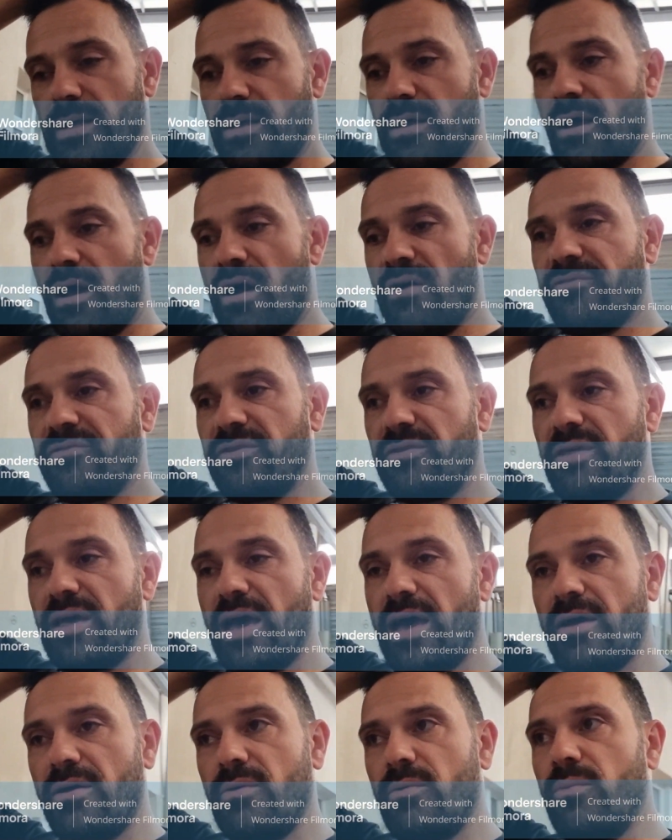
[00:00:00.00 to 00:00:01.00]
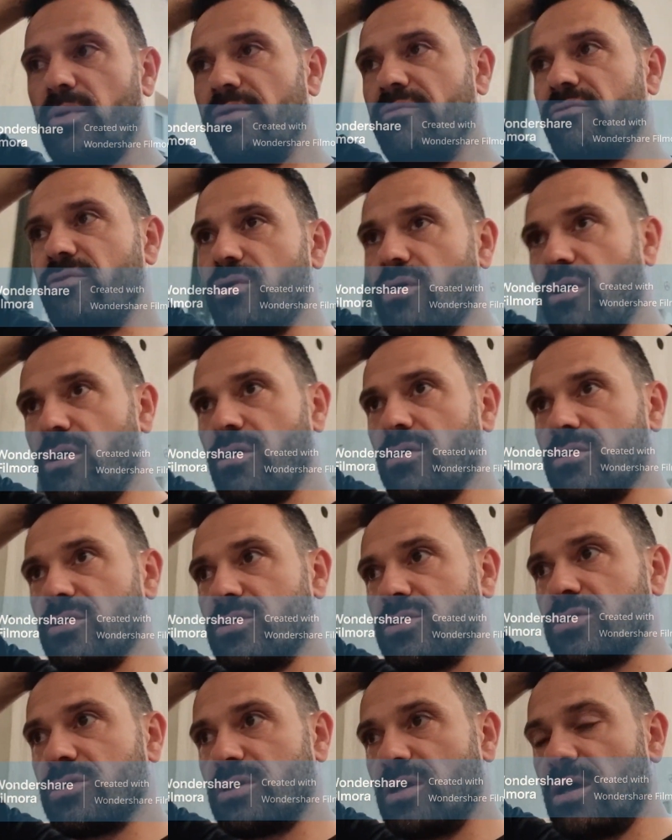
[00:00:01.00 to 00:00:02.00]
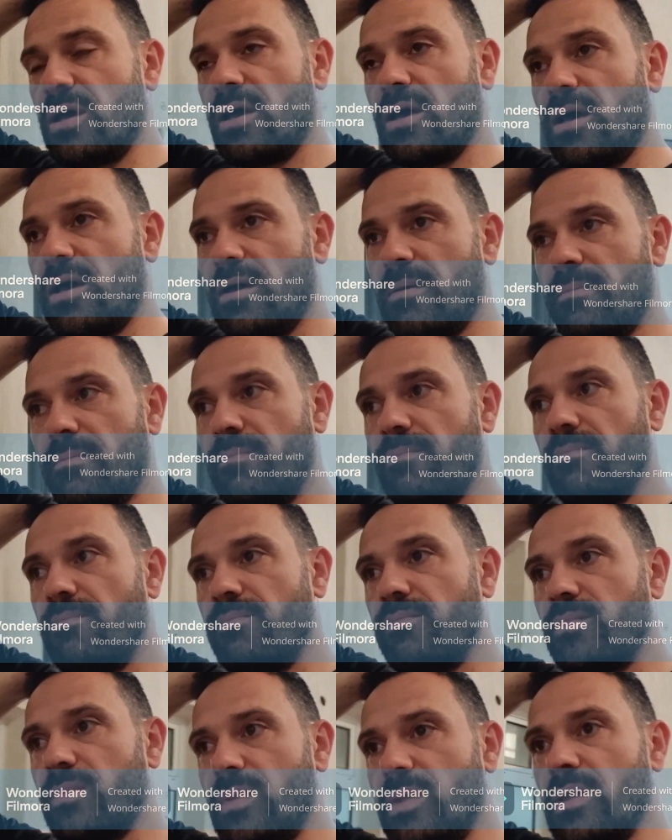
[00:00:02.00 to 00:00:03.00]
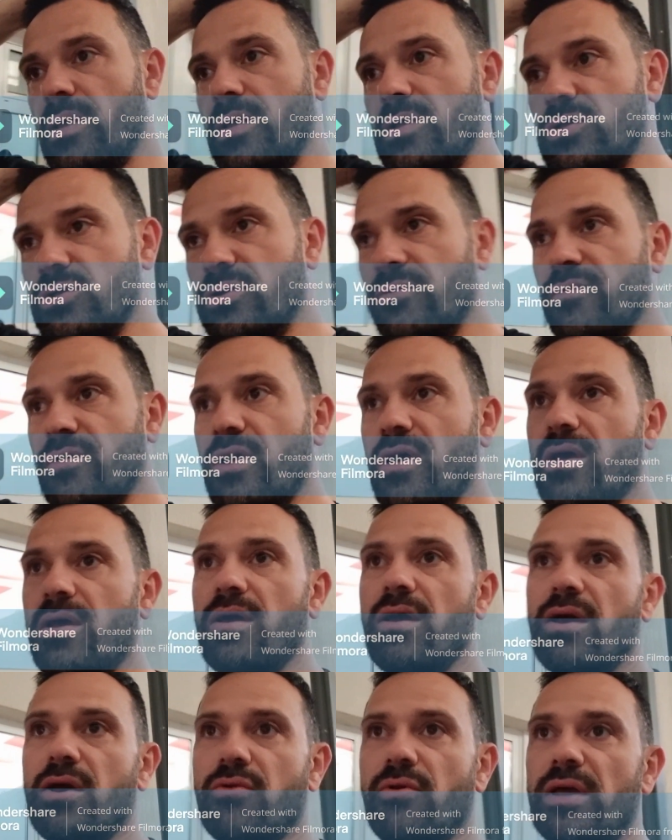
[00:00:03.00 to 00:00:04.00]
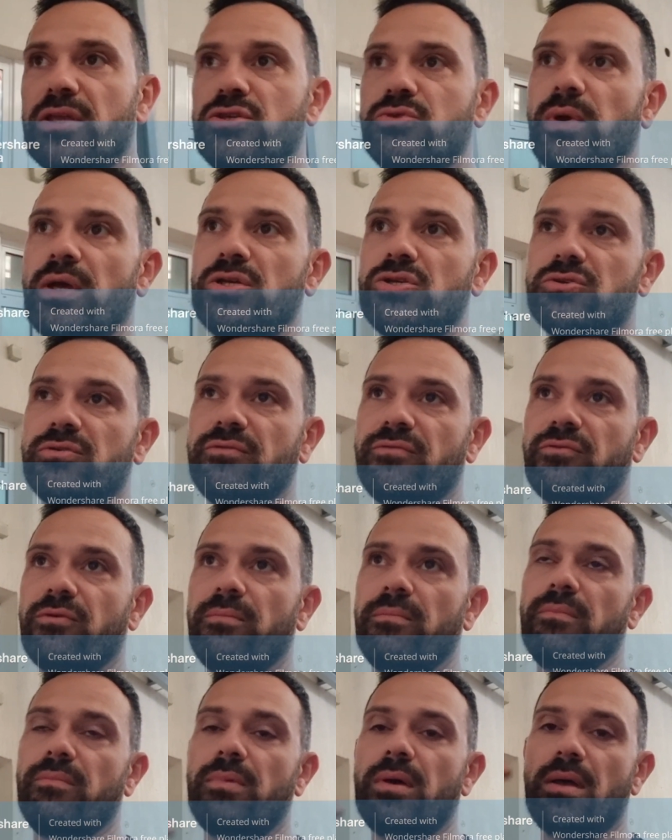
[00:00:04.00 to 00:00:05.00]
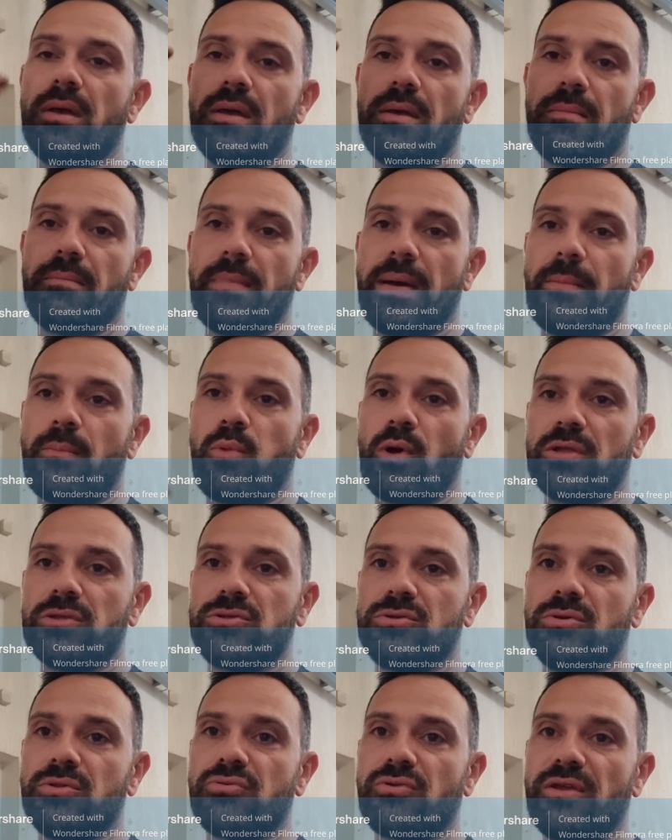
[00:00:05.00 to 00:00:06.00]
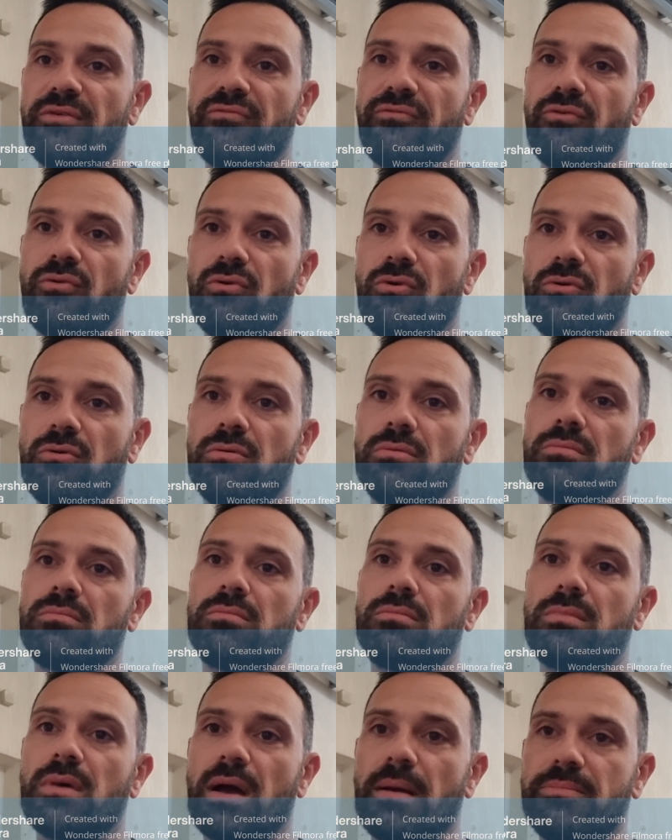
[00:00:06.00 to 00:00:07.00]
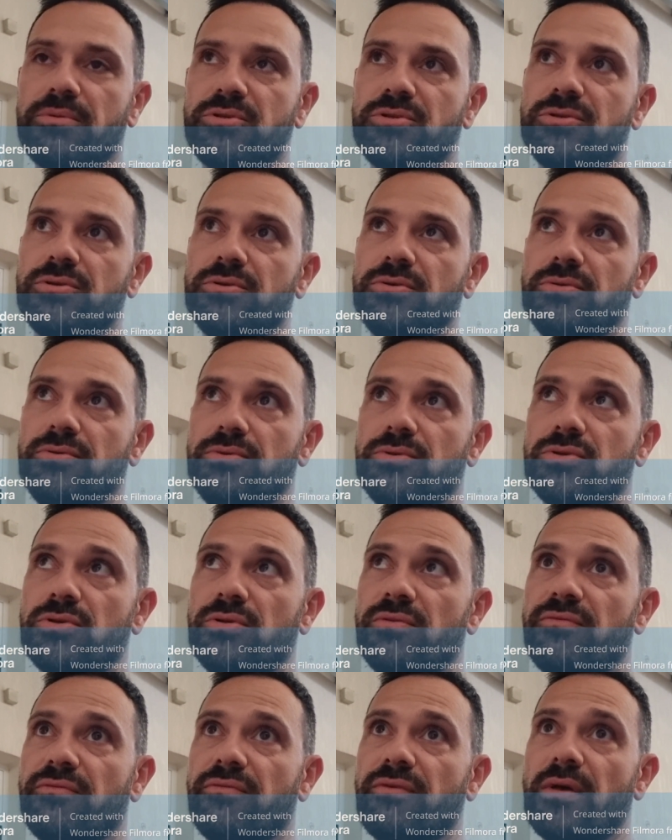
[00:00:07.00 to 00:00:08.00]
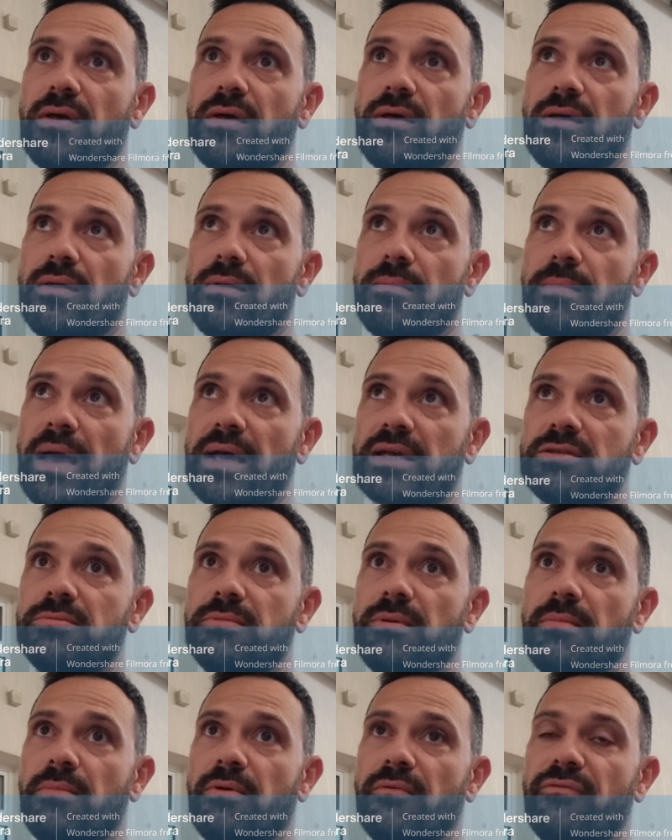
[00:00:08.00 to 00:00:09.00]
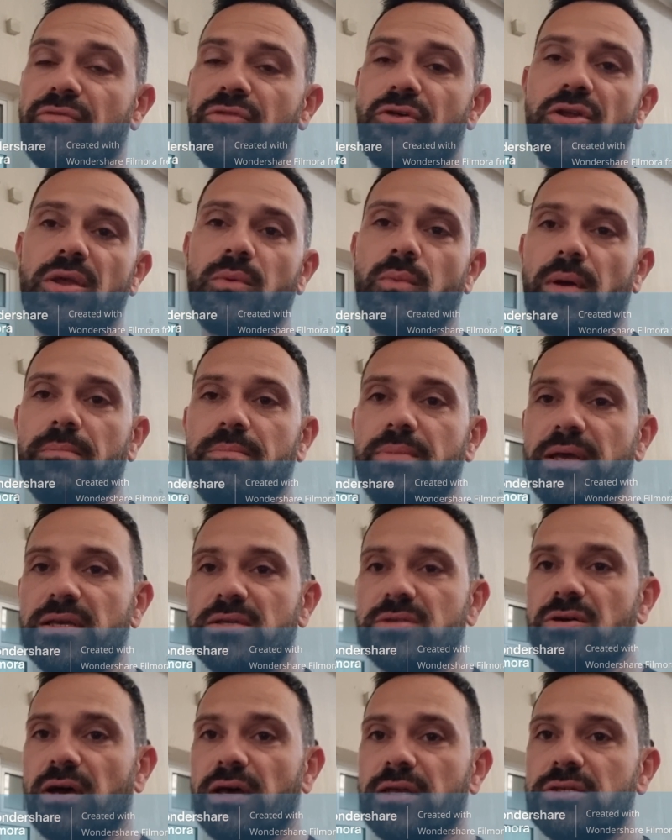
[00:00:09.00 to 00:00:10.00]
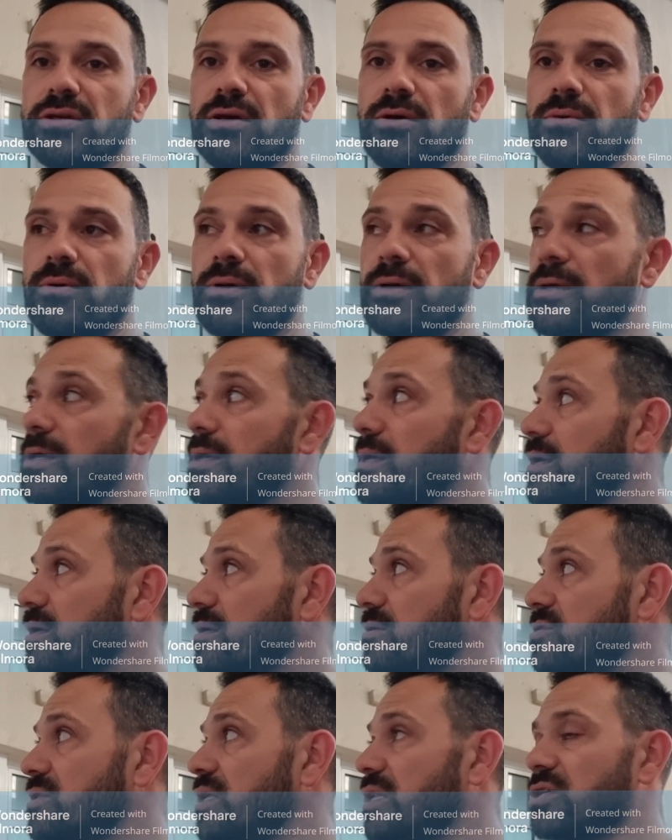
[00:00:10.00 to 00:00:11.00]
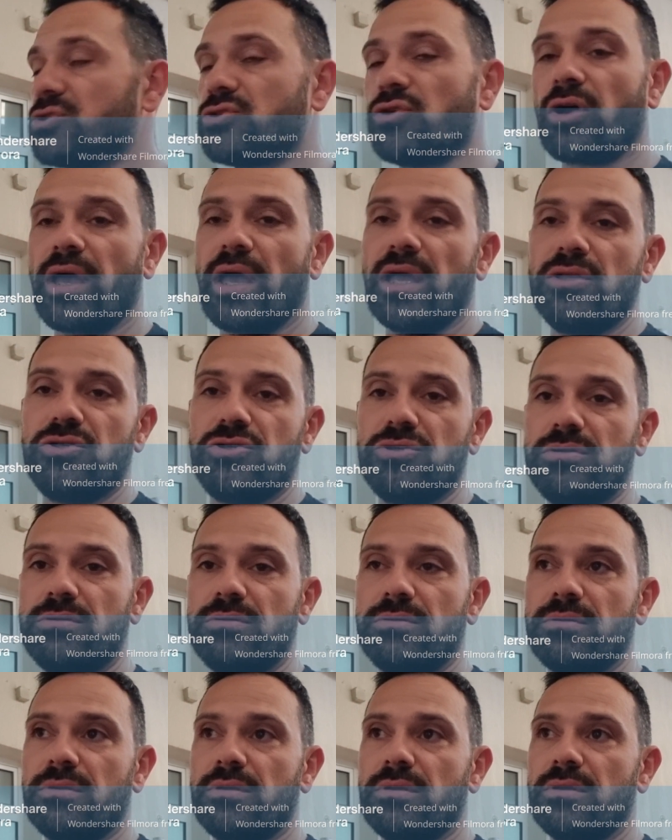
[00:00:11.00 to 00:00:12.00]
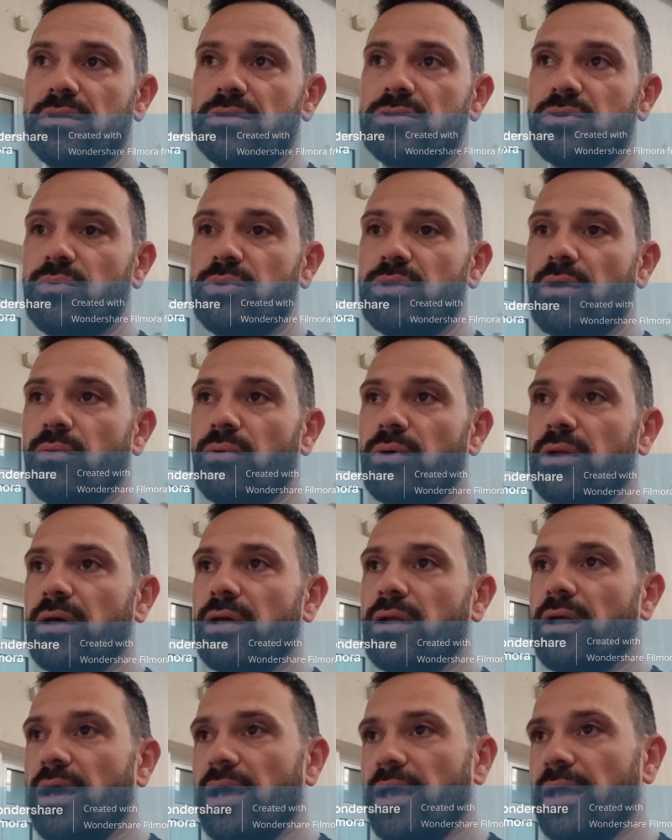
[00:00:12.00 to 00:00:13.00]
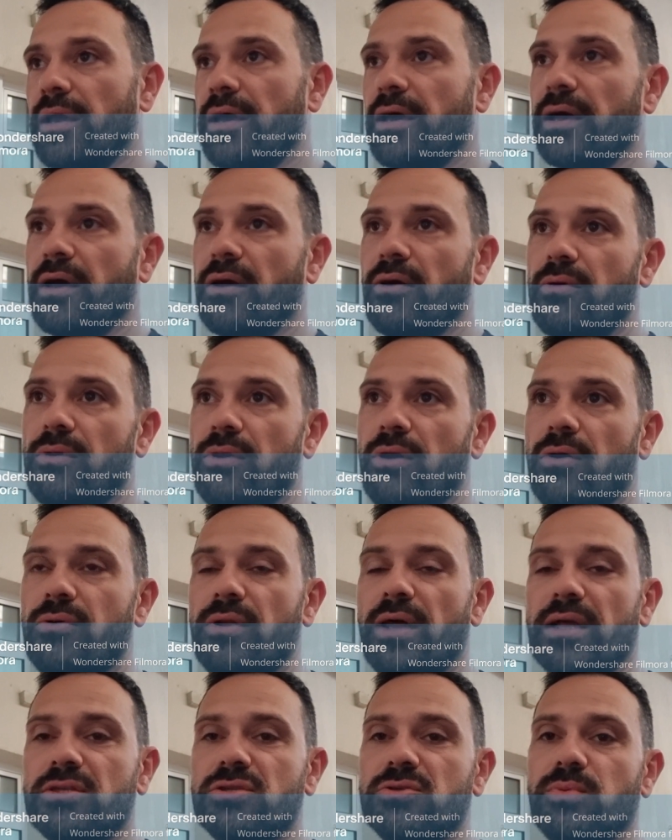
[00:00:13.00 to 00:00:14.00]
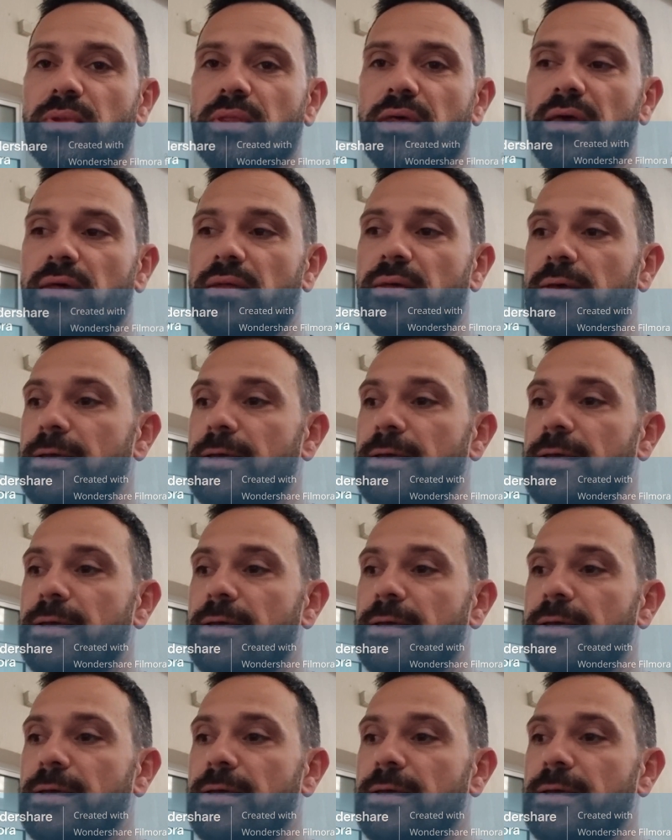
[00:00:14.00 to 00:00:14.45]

after that we've got sort of a graduation from map 1, 2, 3, 4 up to sort of maximum of 31 psi. So still a stock engine, so we don't want to go nuts with it,